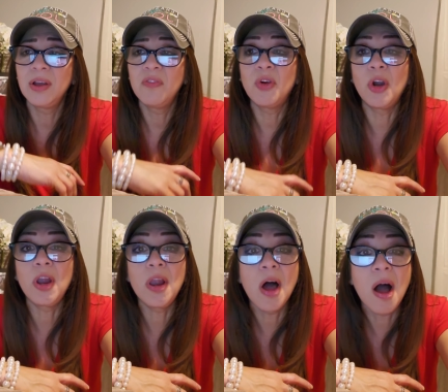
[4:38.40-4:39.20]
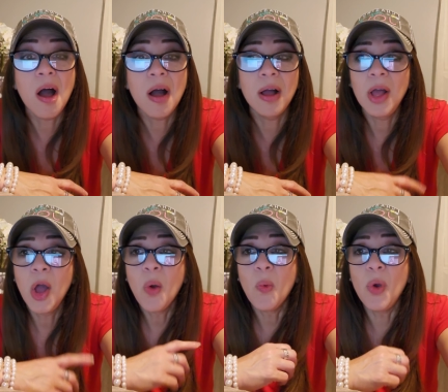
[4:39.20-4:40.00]
for law
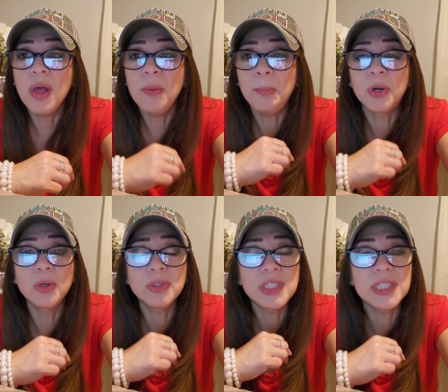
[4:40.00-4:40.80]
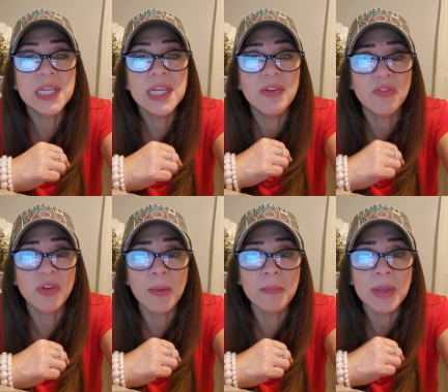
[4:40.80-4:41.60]
will proceed
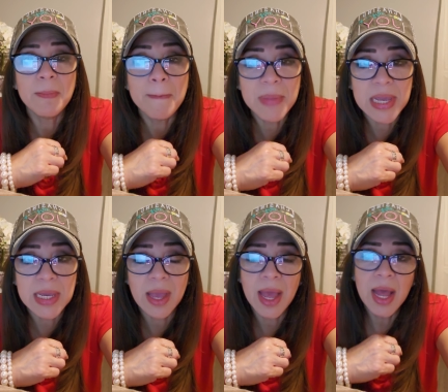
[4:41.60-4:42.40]
from me.